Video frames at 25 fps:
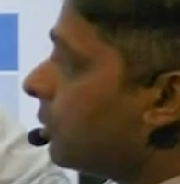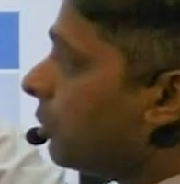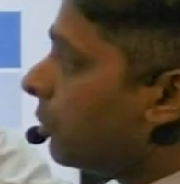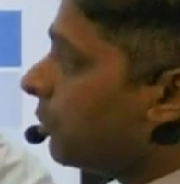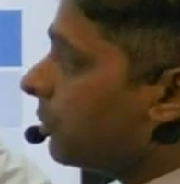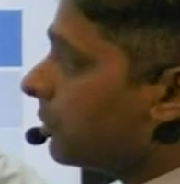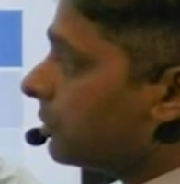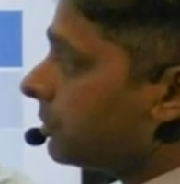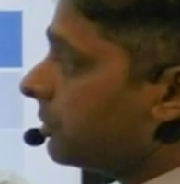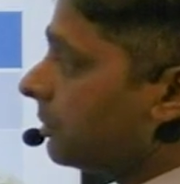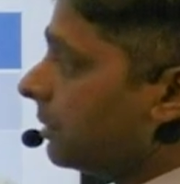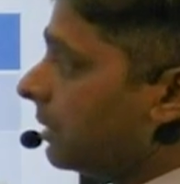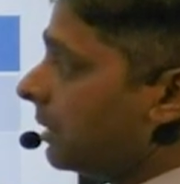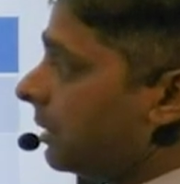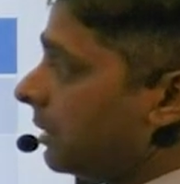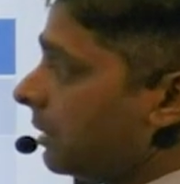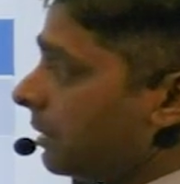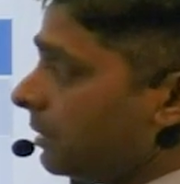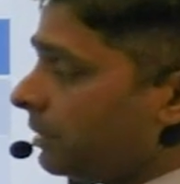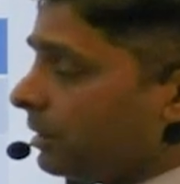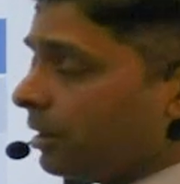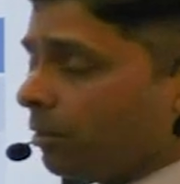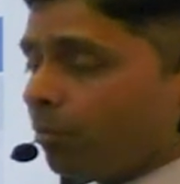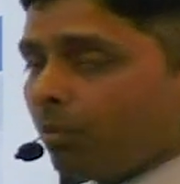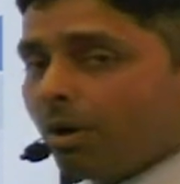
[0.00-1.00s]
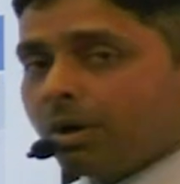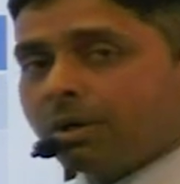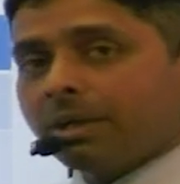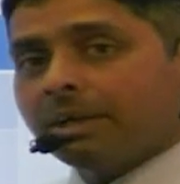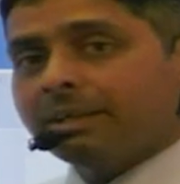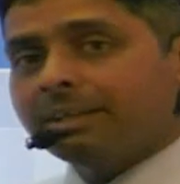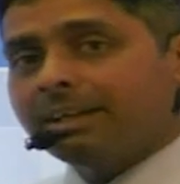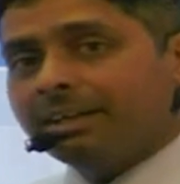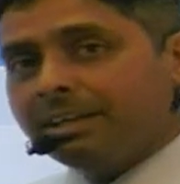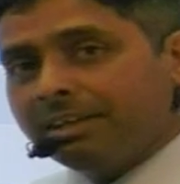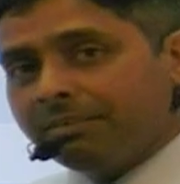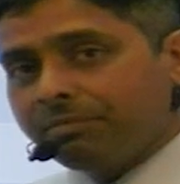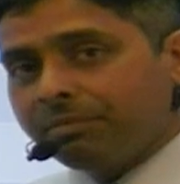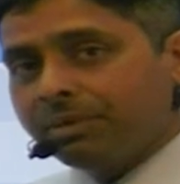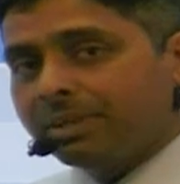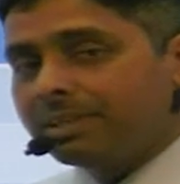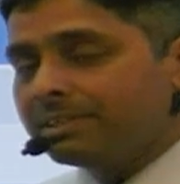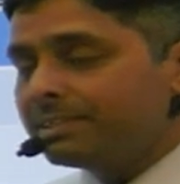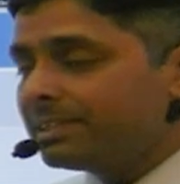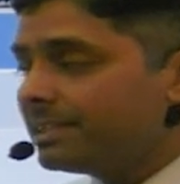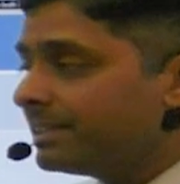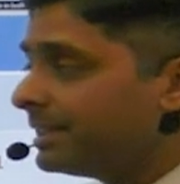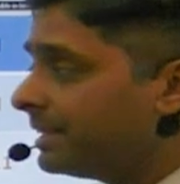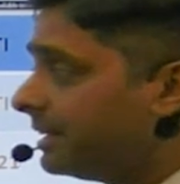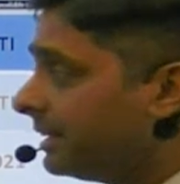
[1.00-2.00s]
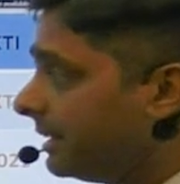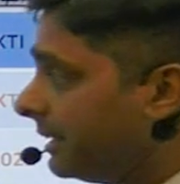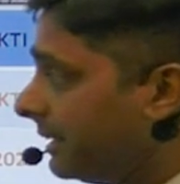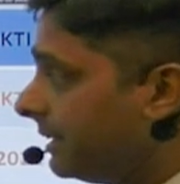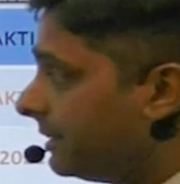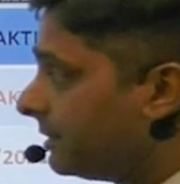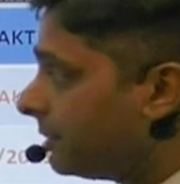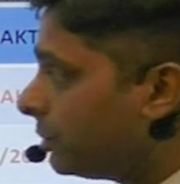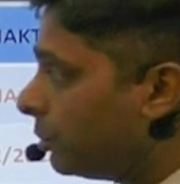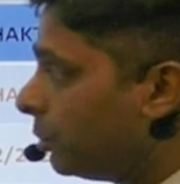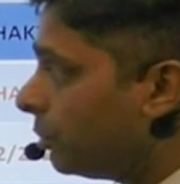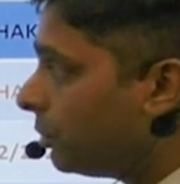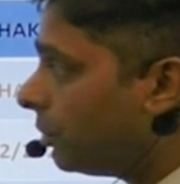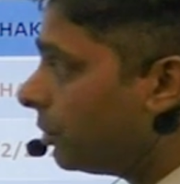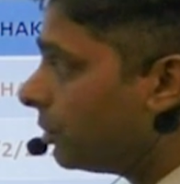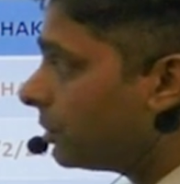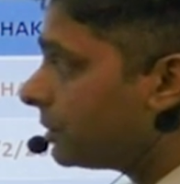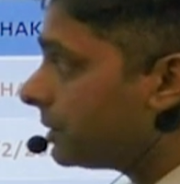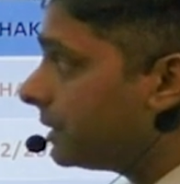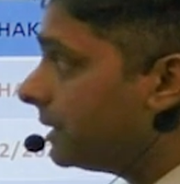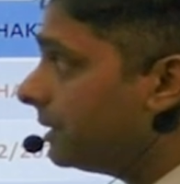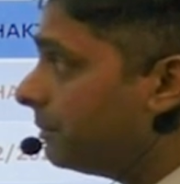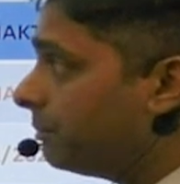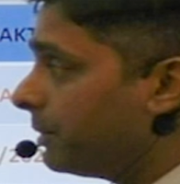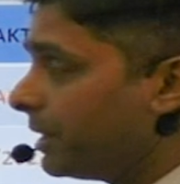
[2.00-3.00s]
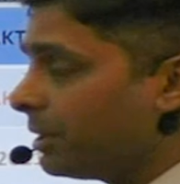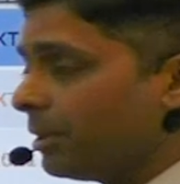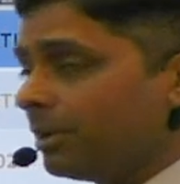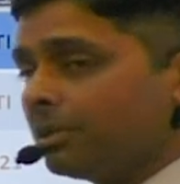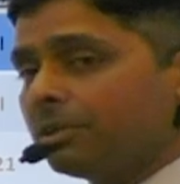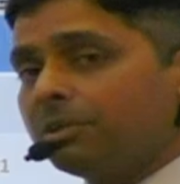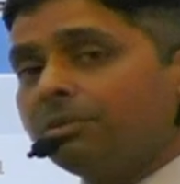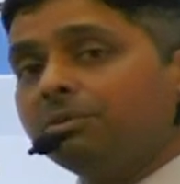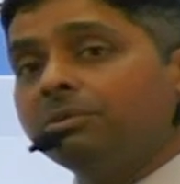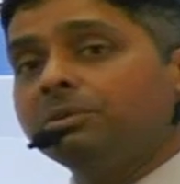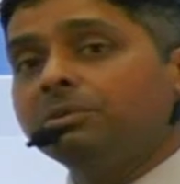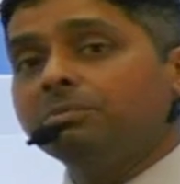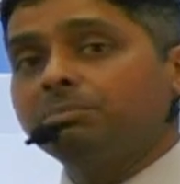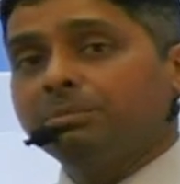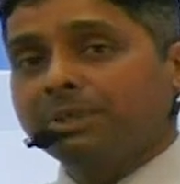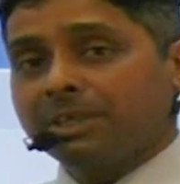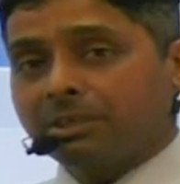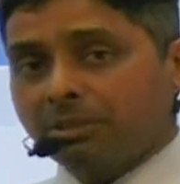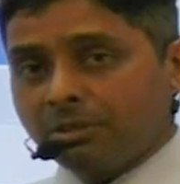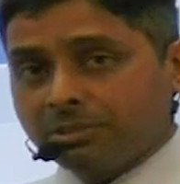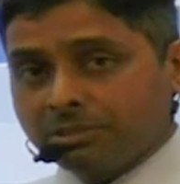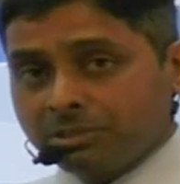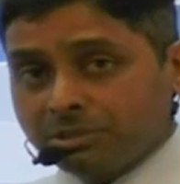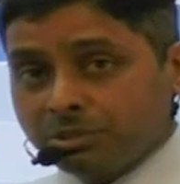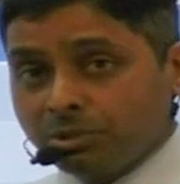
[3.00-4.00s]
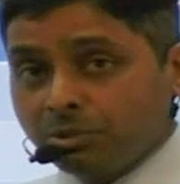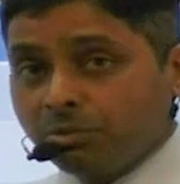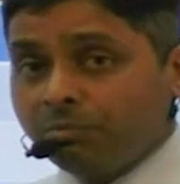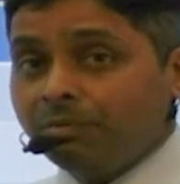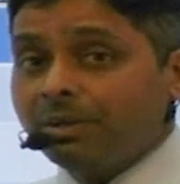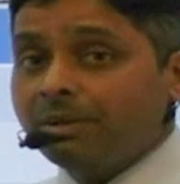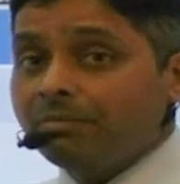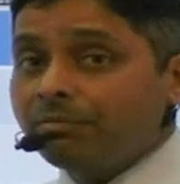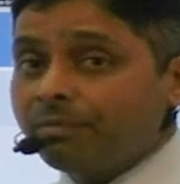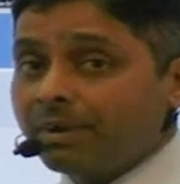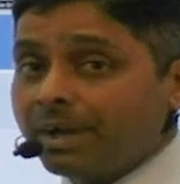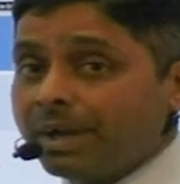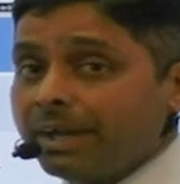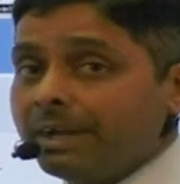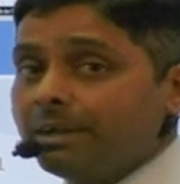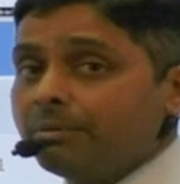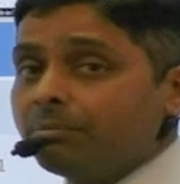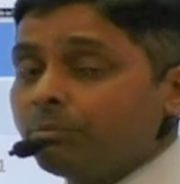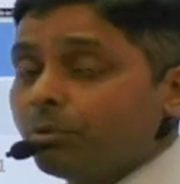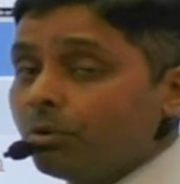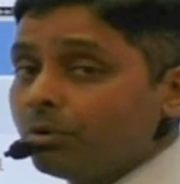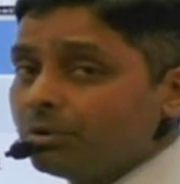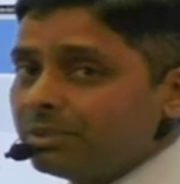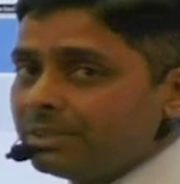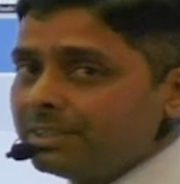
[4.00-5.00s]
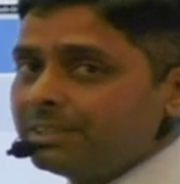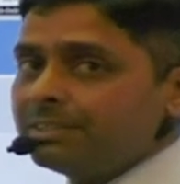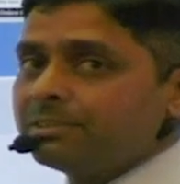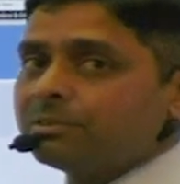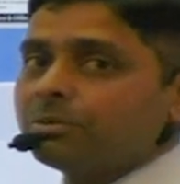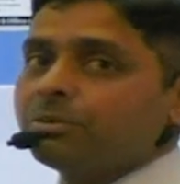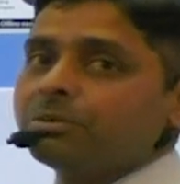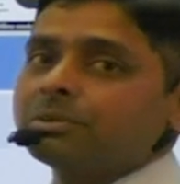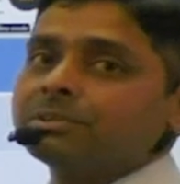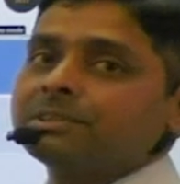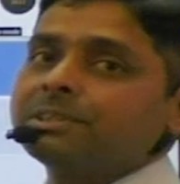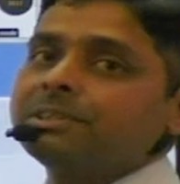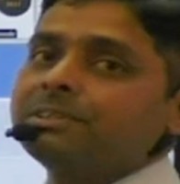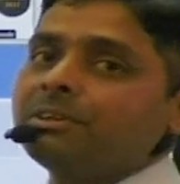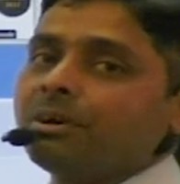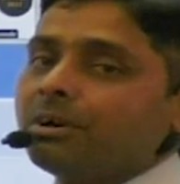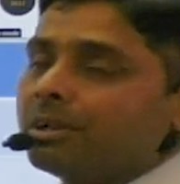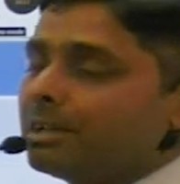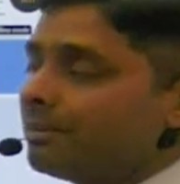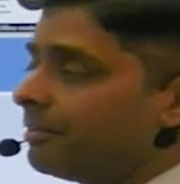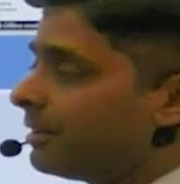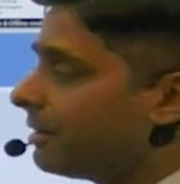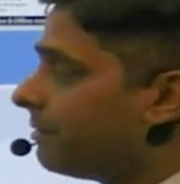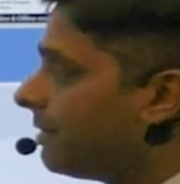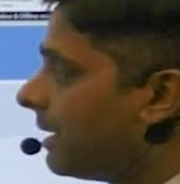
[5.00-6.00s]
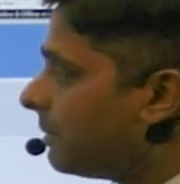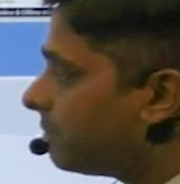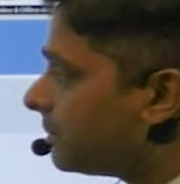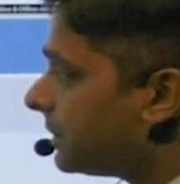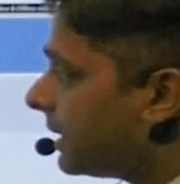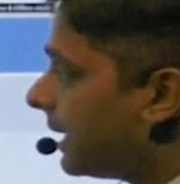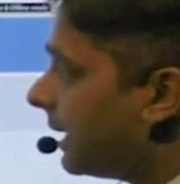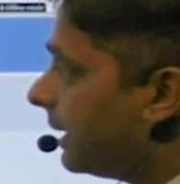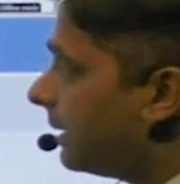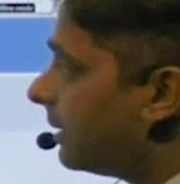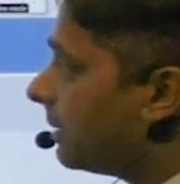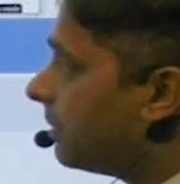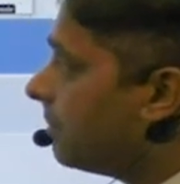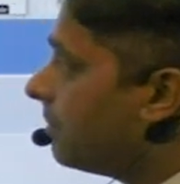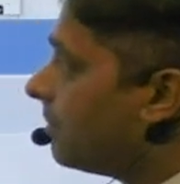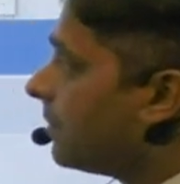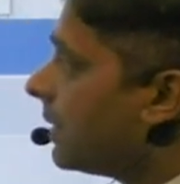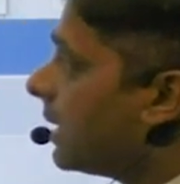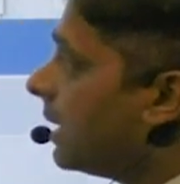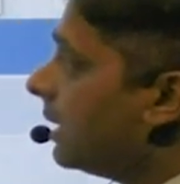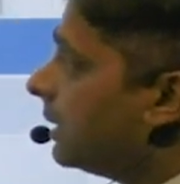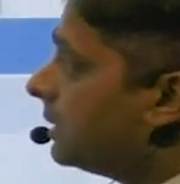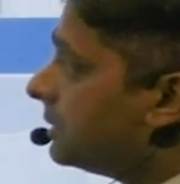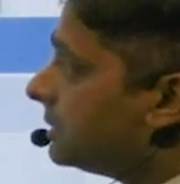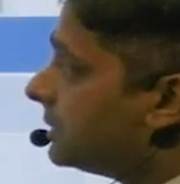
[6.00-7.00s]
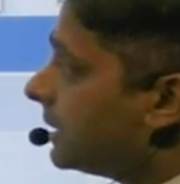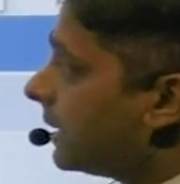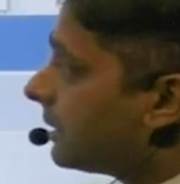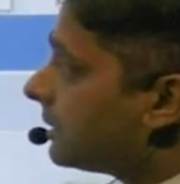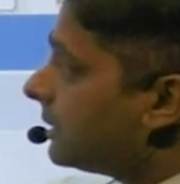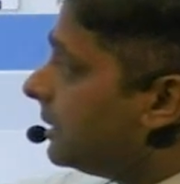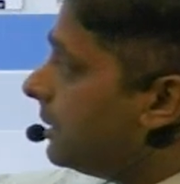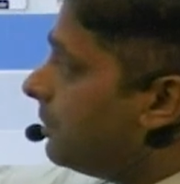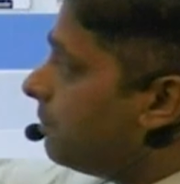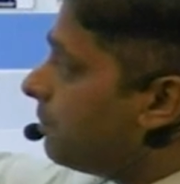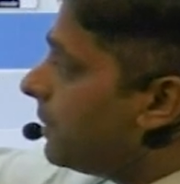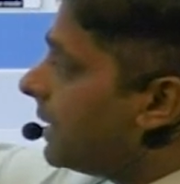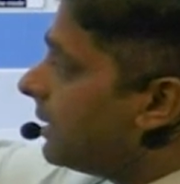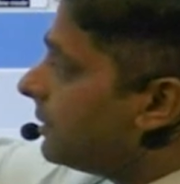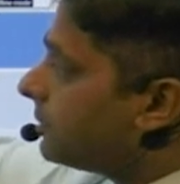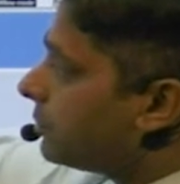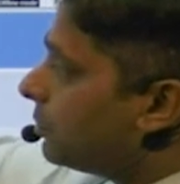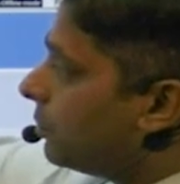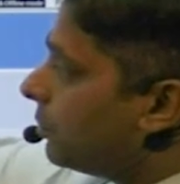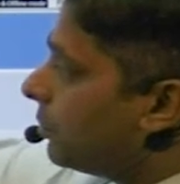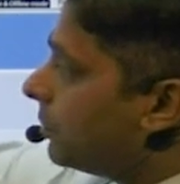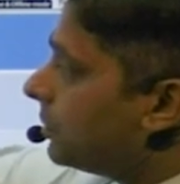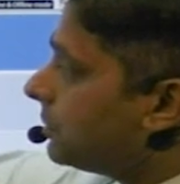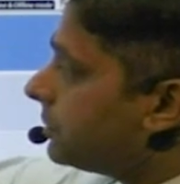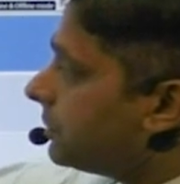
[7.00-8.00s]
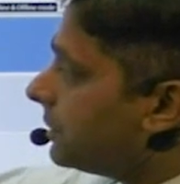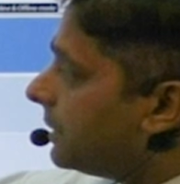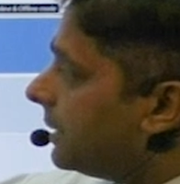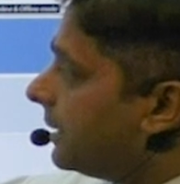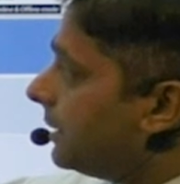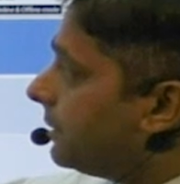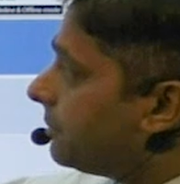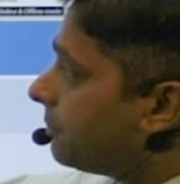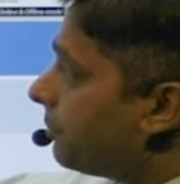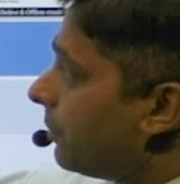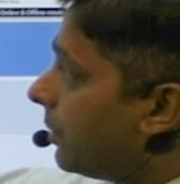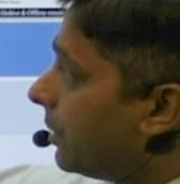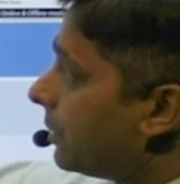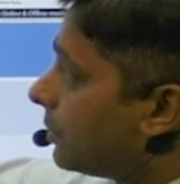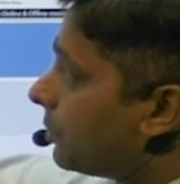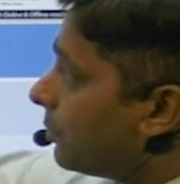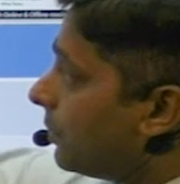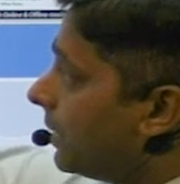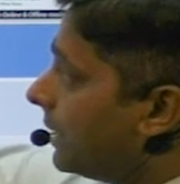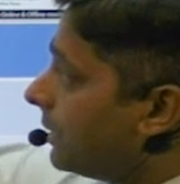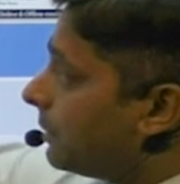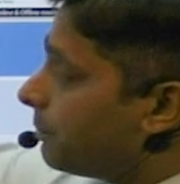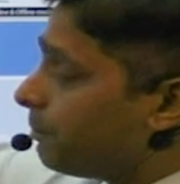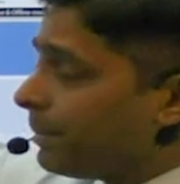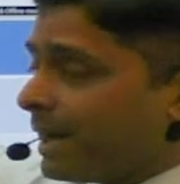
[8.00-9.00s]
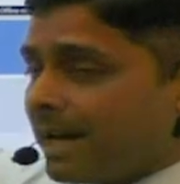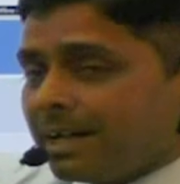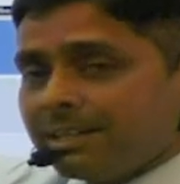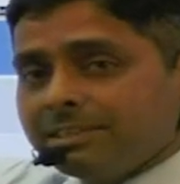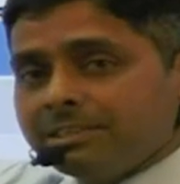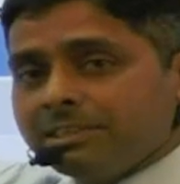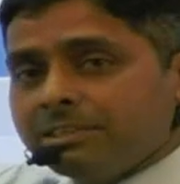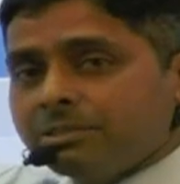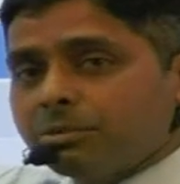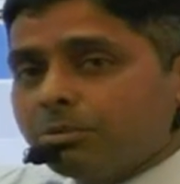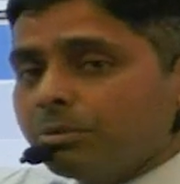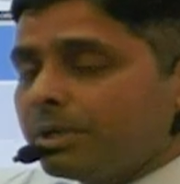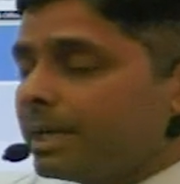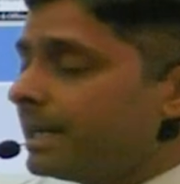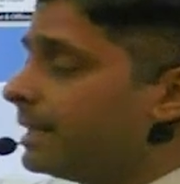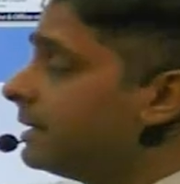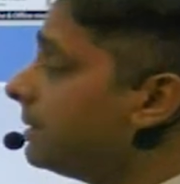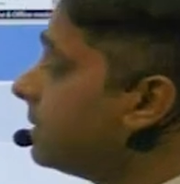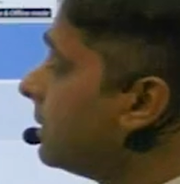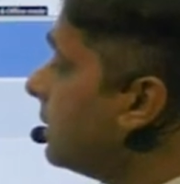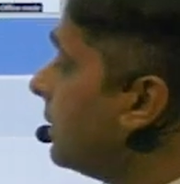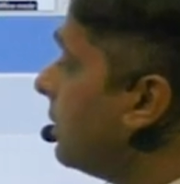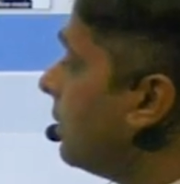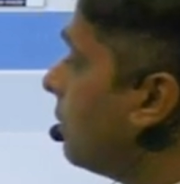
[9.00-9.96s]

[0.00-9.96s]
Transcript: course. Now what are the differences in these two courses because you because you will find both these courses on our website. Shakti Plus course is for 12th passed students